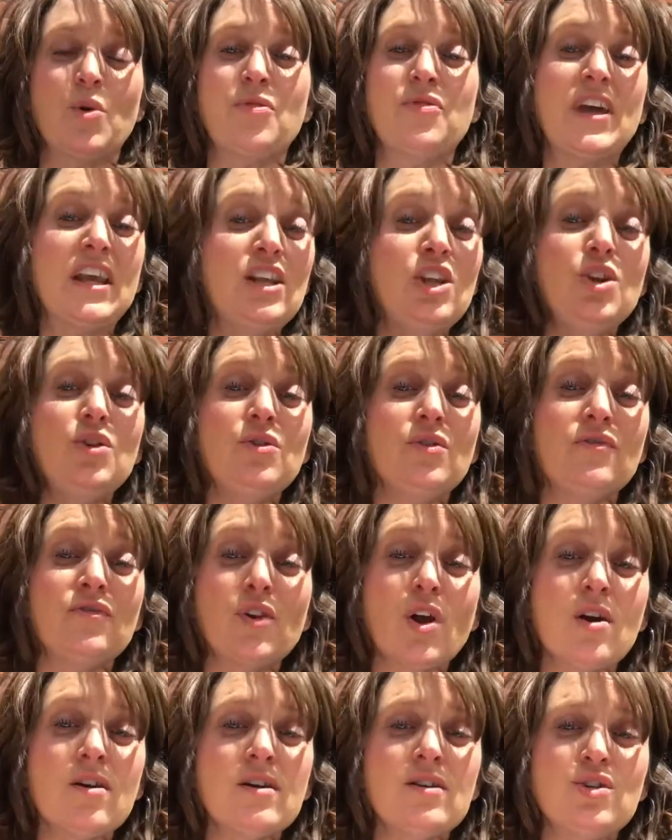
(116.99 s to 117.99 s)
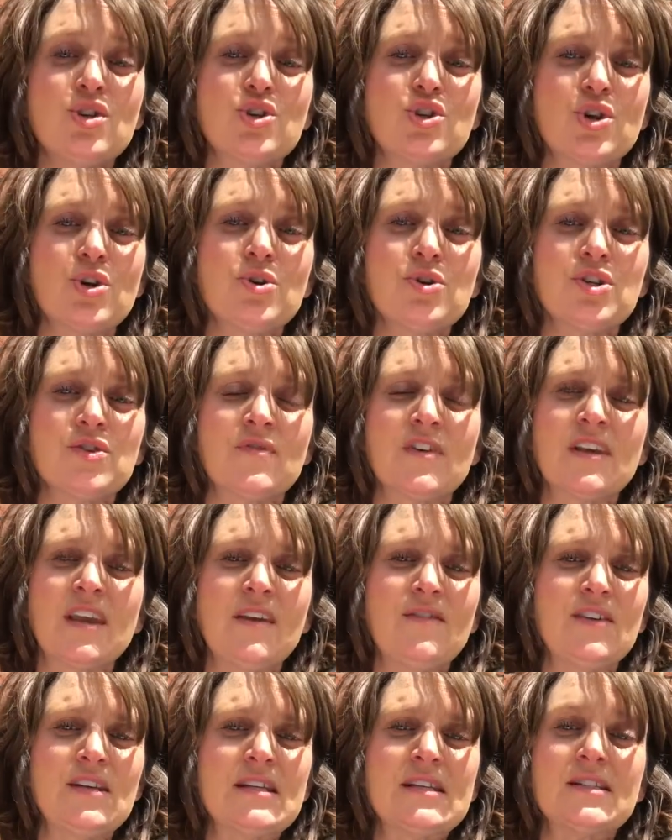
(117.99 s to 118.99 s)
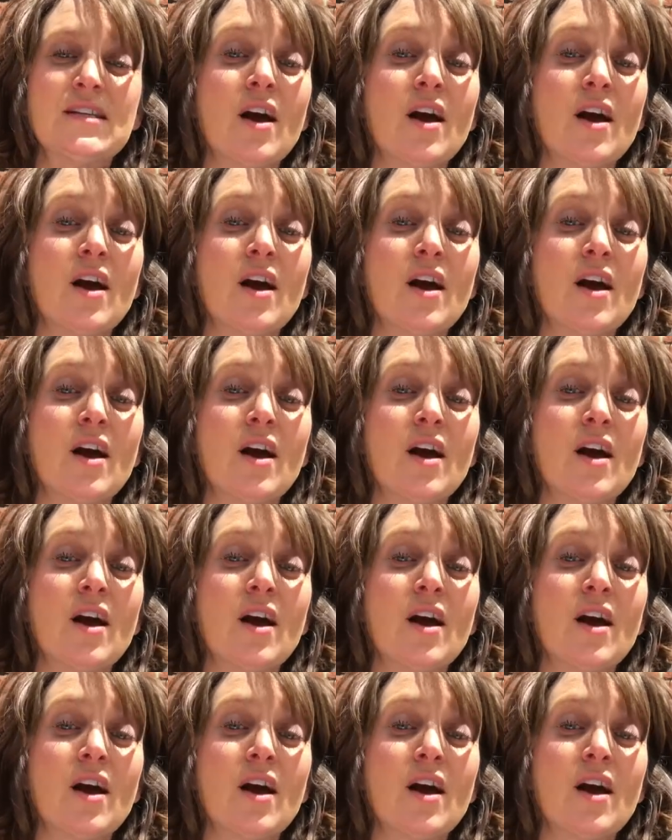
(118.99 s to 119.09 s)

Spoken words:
Thank you to Florence Church for giving us